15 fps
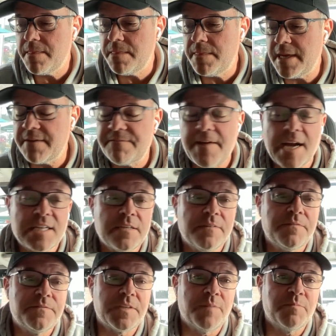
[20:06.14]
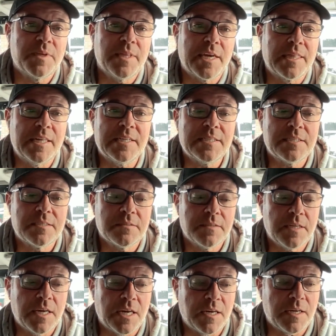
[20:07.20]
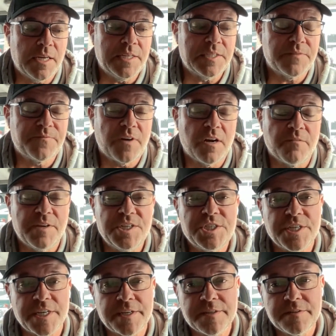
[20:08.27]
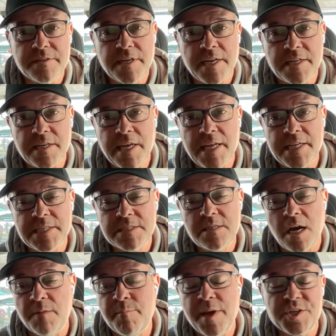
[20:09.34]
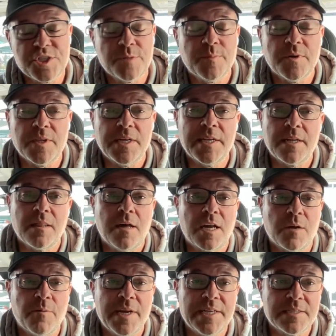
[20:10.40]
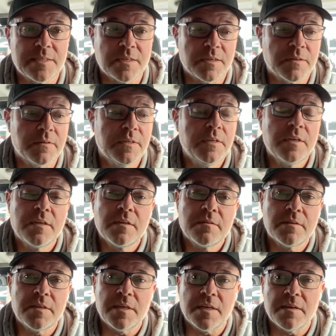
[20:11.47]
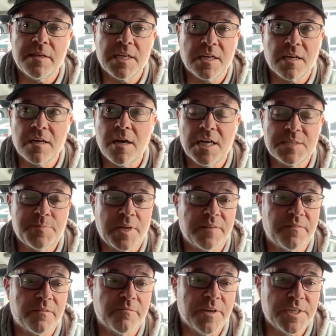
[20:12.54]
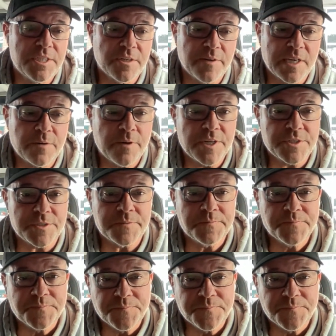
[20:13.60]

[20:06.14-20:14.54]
the effect of something like this is far-reaching, and it's not measurable in a lot of ways that are in a cost-benefit ratio equation.